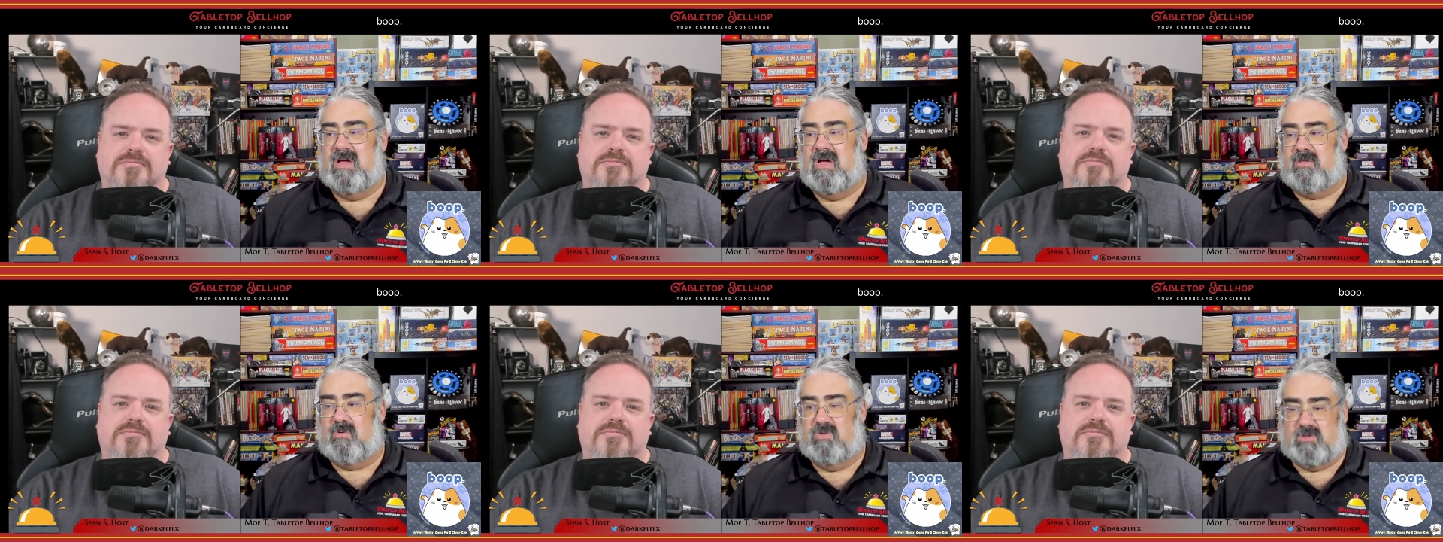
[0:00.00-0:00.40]

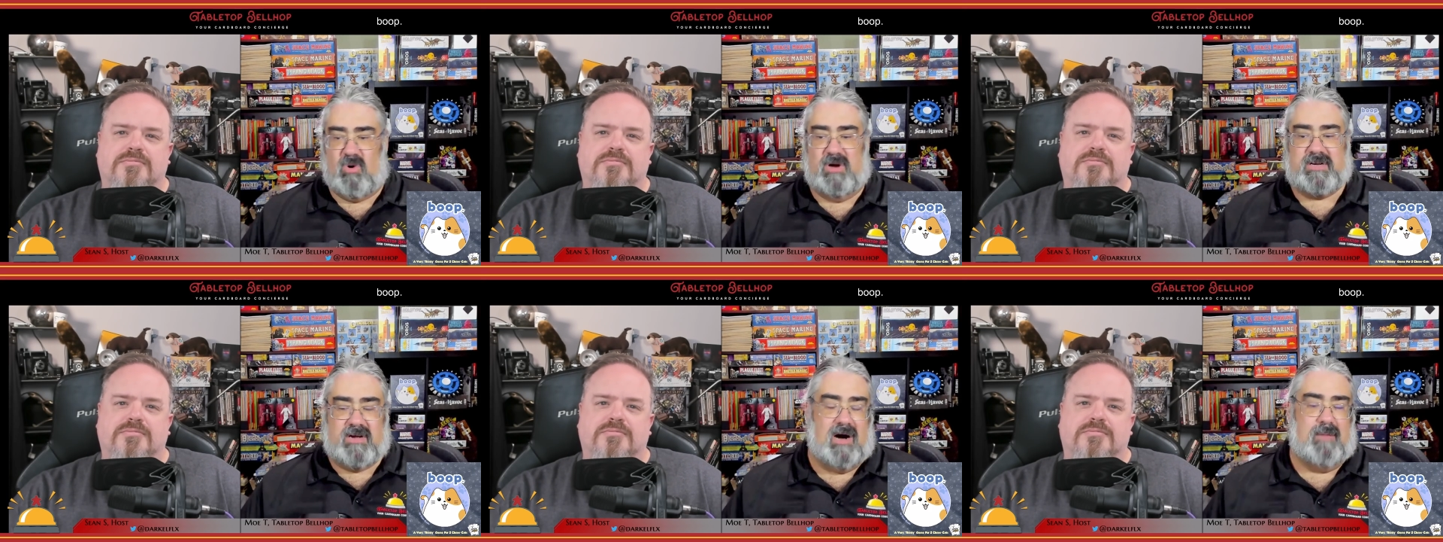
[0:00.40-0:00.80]
Speaker 1: There was
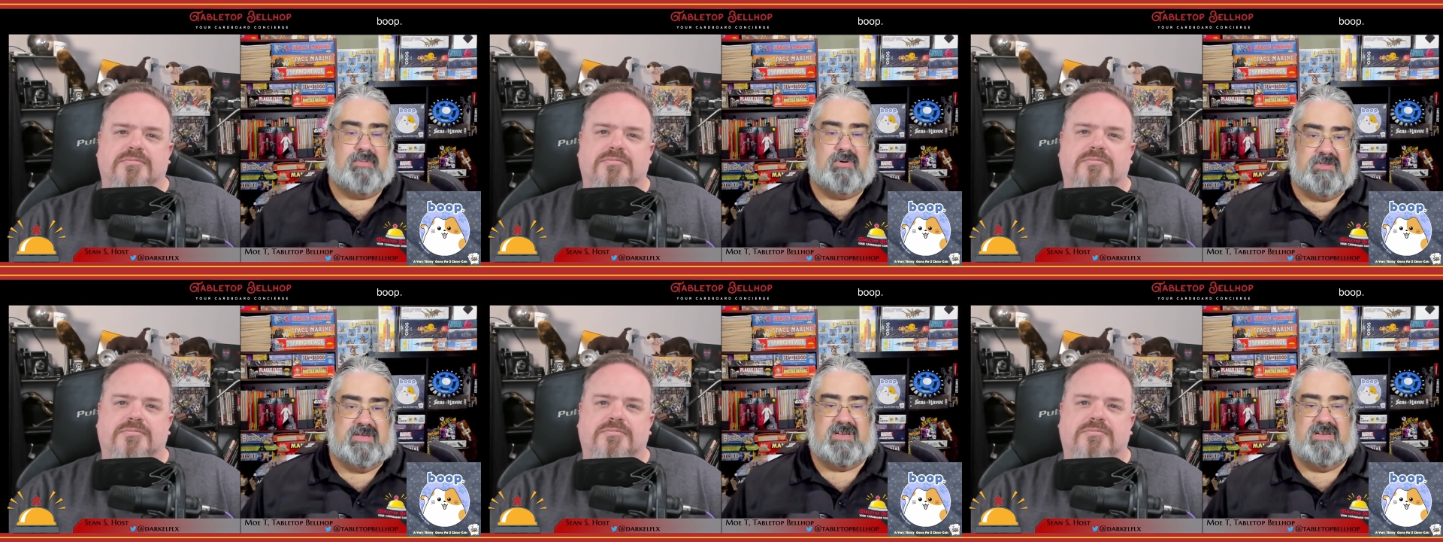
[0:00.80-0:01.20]
one
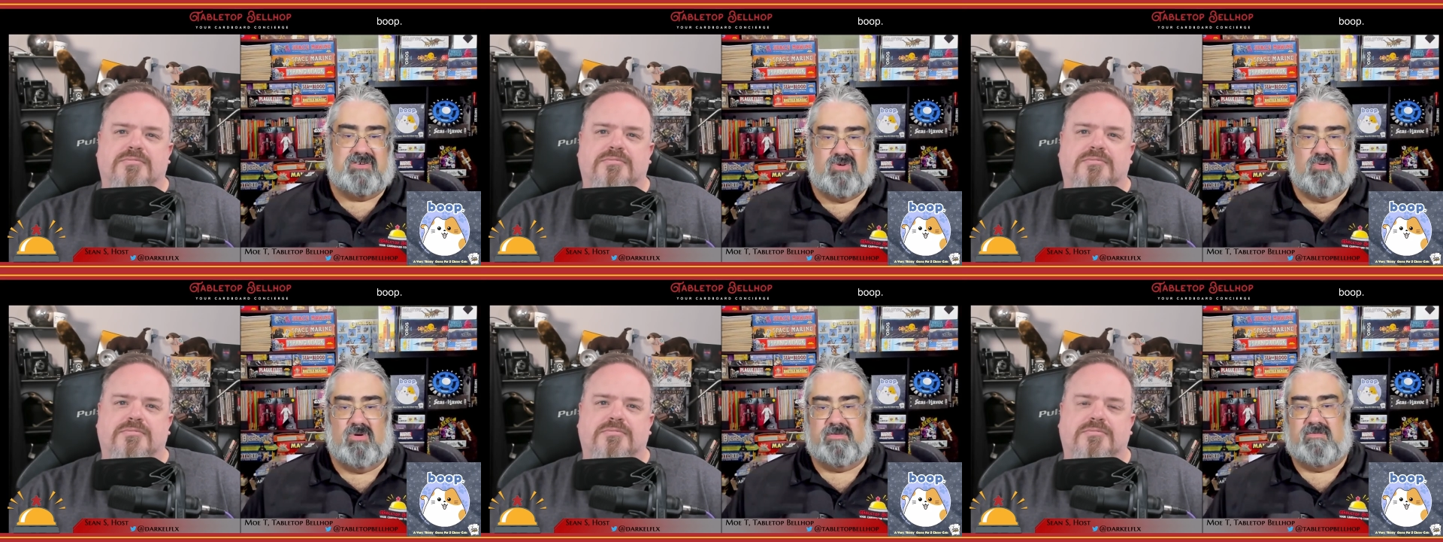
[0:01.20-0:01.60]
couple that did
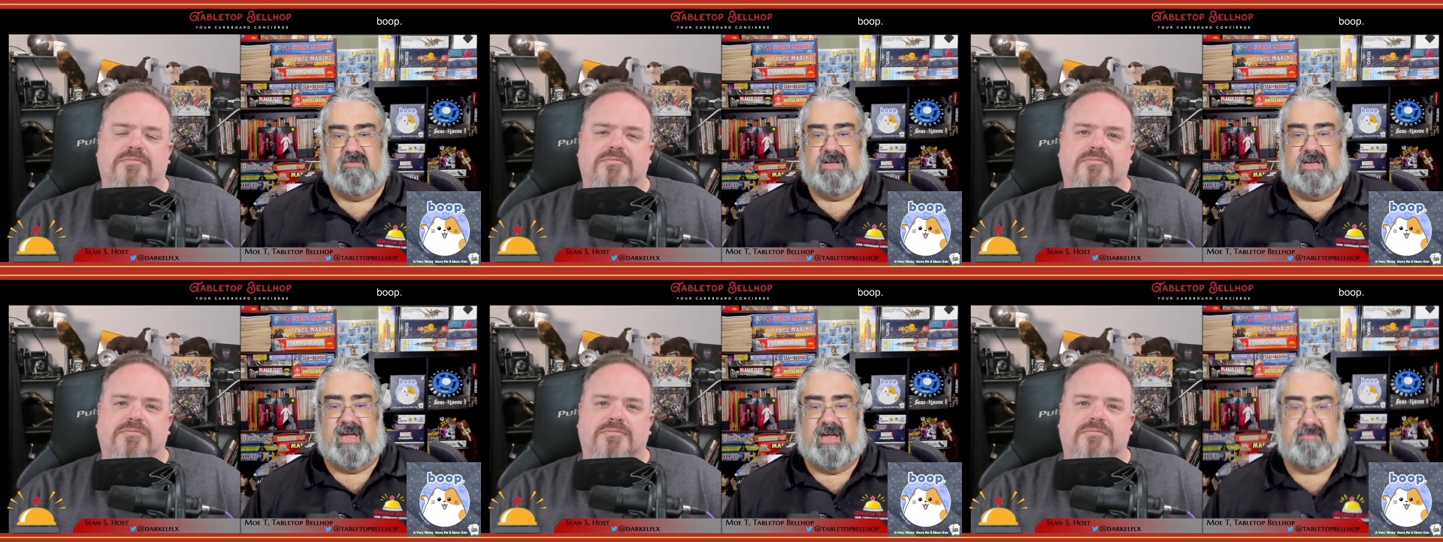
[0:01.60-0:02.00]
two or
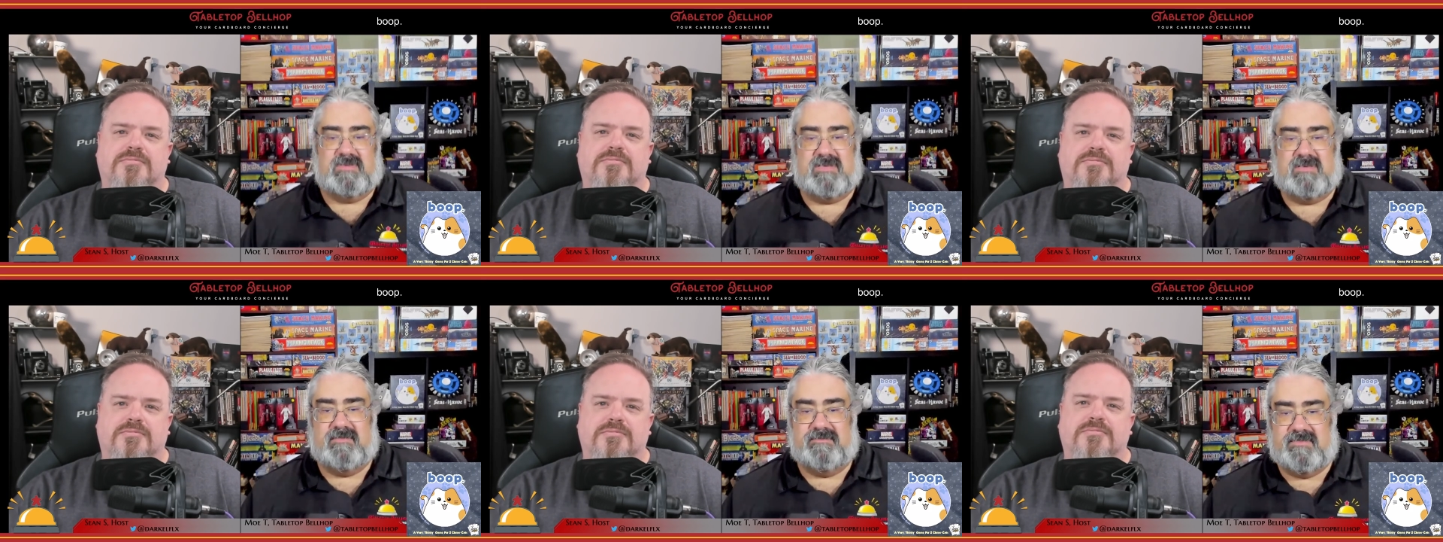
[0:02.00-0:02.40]
three
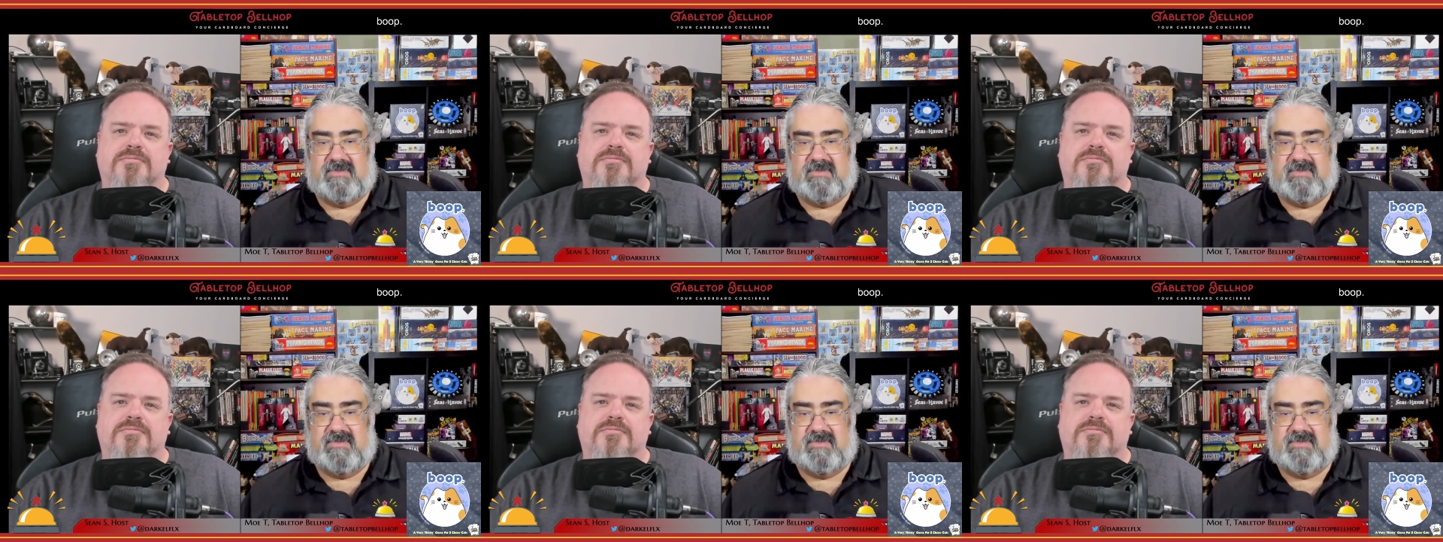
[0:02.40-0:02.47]
games.